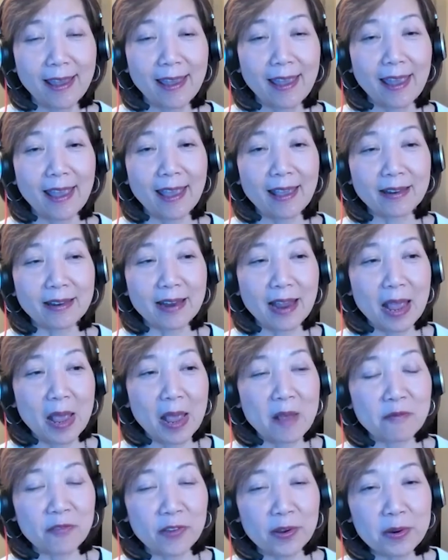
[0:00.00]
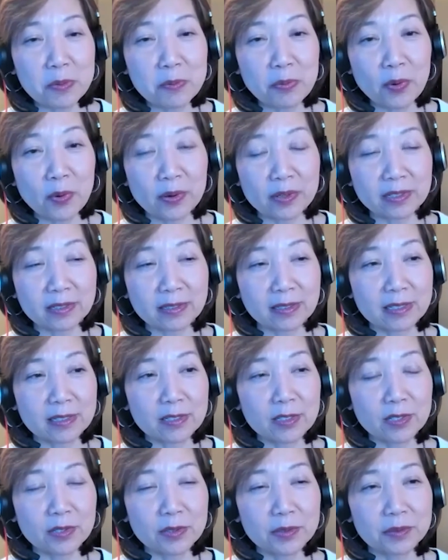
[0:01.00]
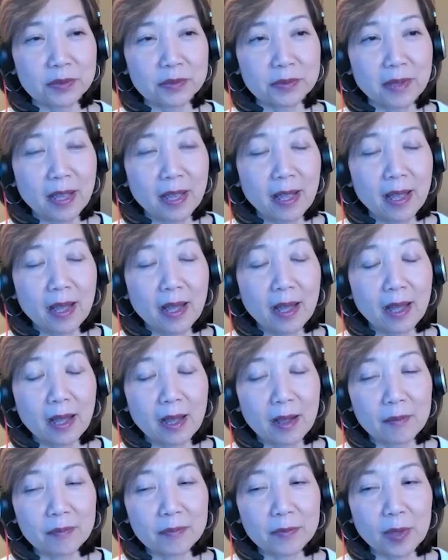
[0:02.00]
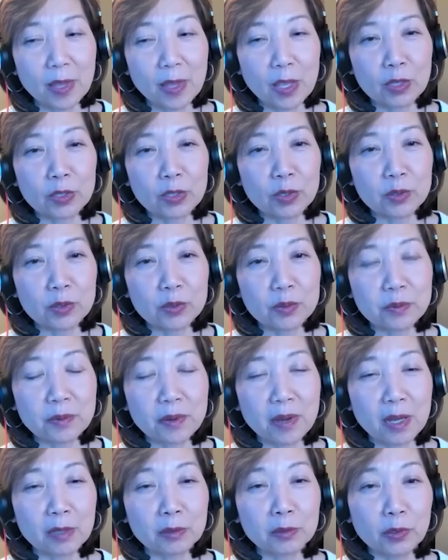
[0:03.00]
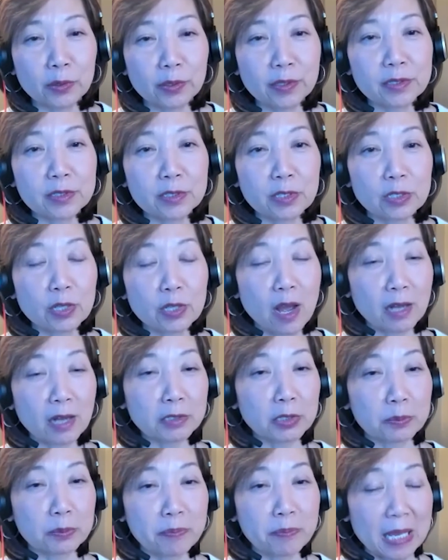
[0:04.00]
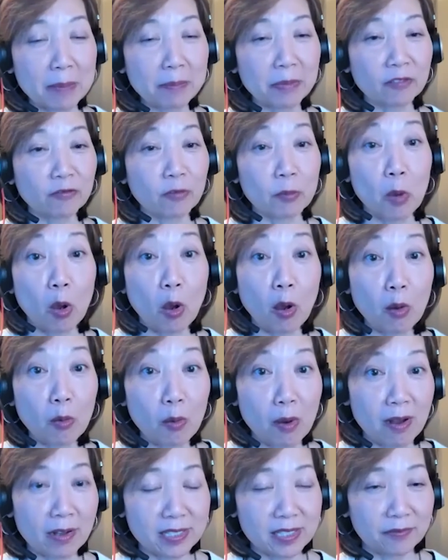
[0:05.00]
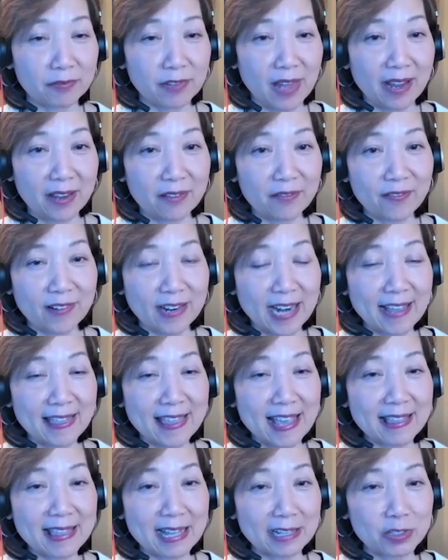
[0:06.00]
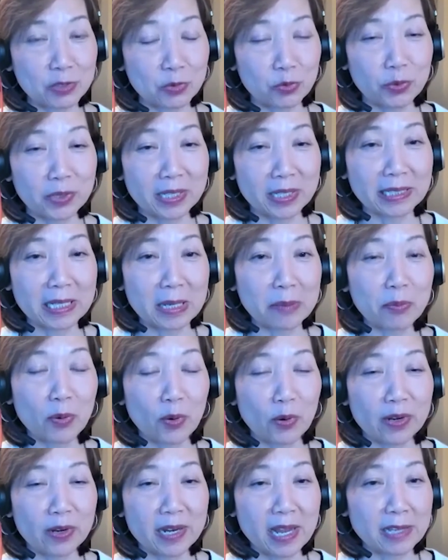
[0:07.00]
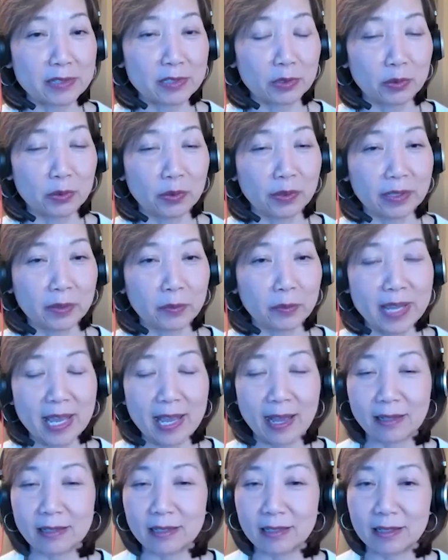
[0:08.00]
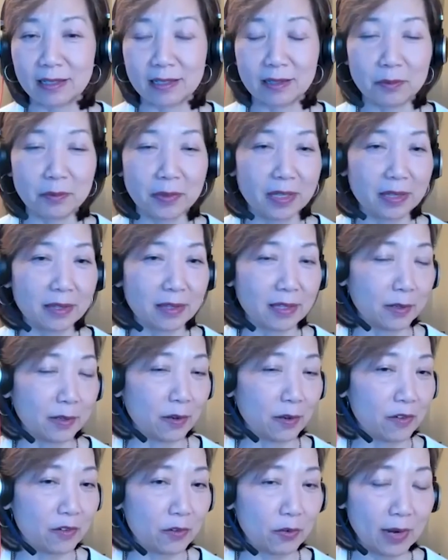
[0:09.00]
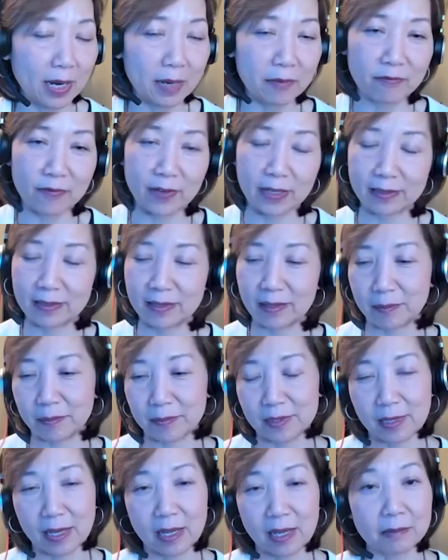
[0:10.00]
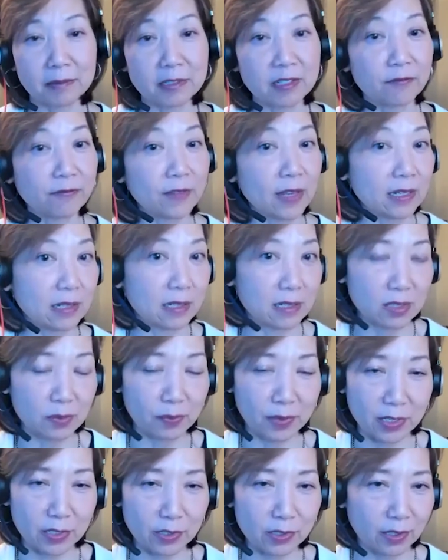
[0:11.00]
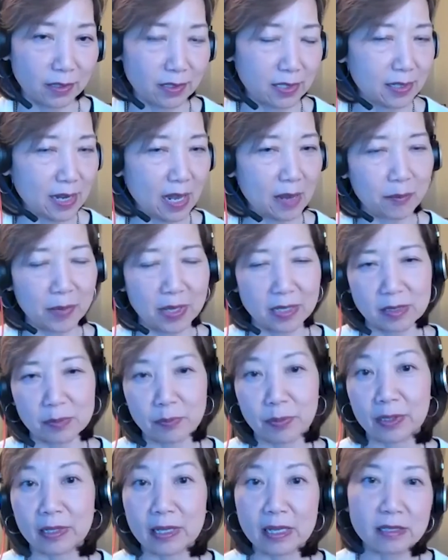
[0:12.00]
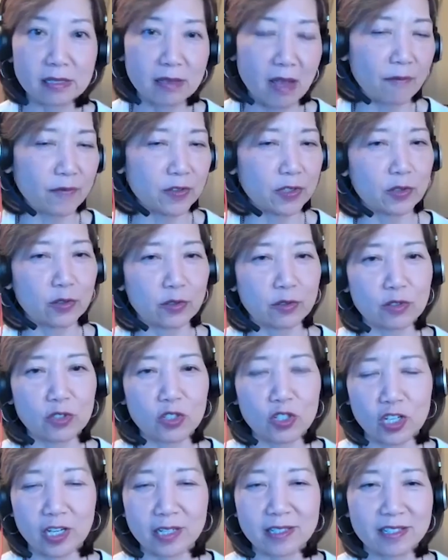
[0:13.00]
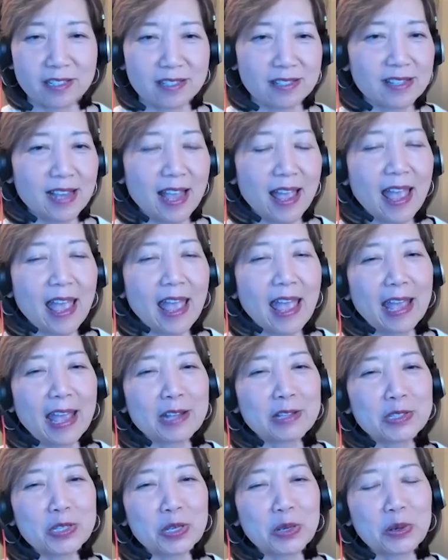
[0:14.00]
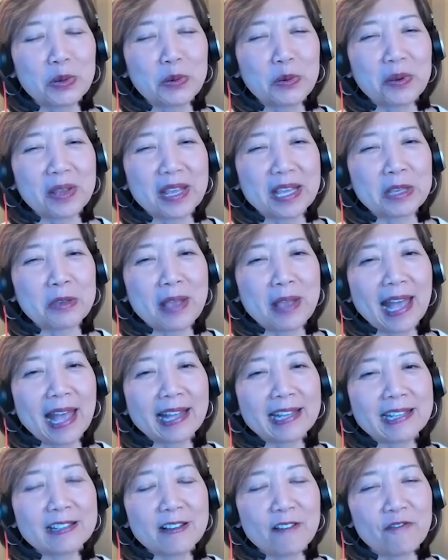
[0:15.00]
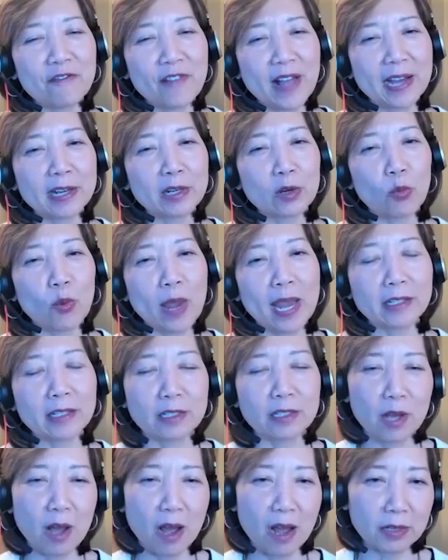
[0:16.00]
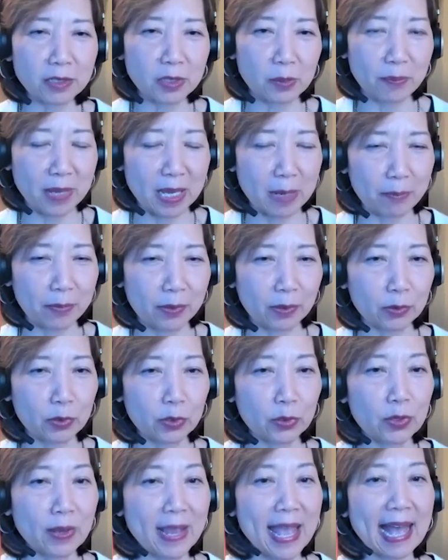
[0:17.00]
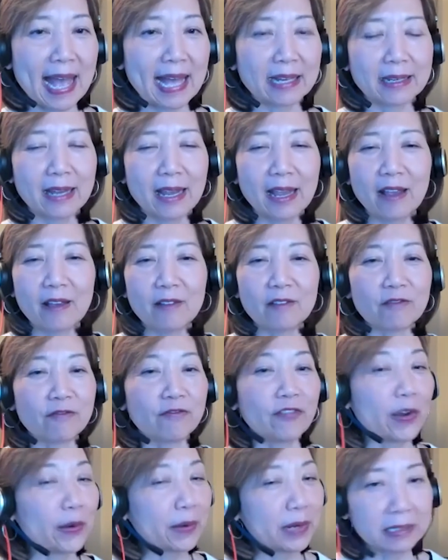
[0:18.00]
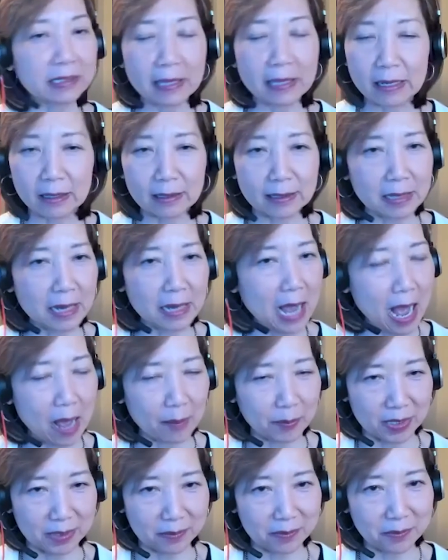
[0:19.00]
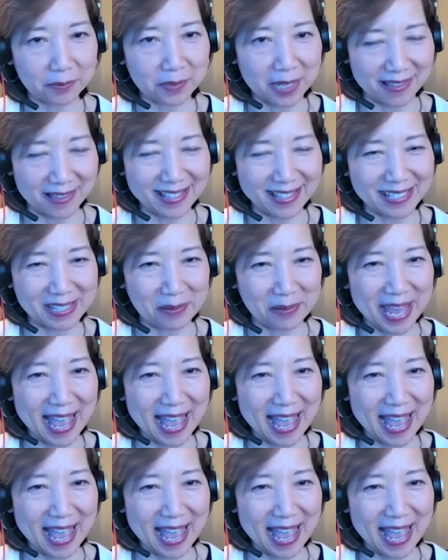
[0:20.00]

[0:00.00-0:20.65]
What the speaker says: And very importantly, too, you learn to talk to people from all walks of life. And I think that's really important as a lawyer. We had to deal with, crime victims, defendants when you took statements, police officers, judges. And so you had to find a way to talk to people who you had very little in common with. So you